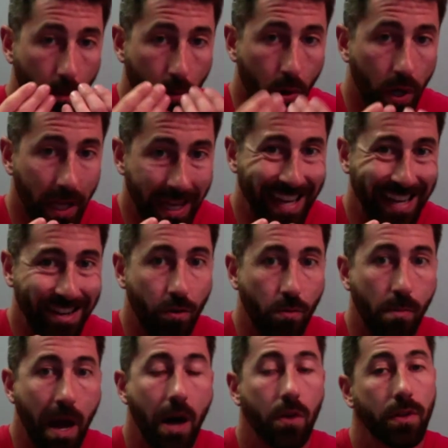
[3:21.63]
putting in your
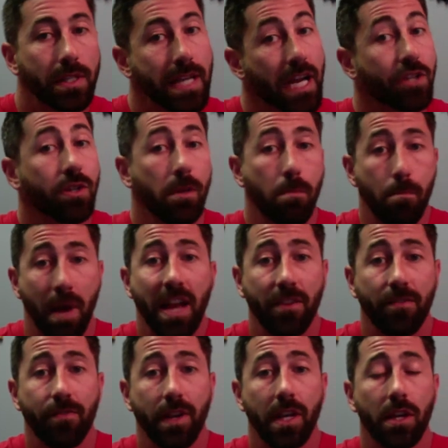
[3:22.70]
mouth is actually
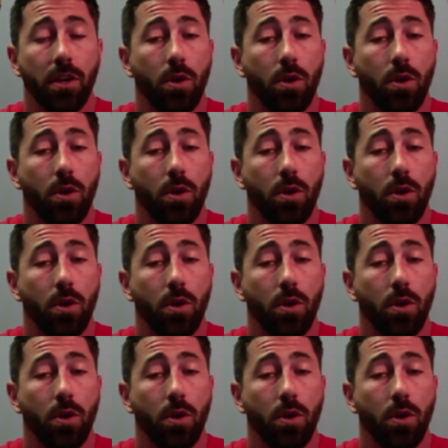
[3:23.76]
benefiting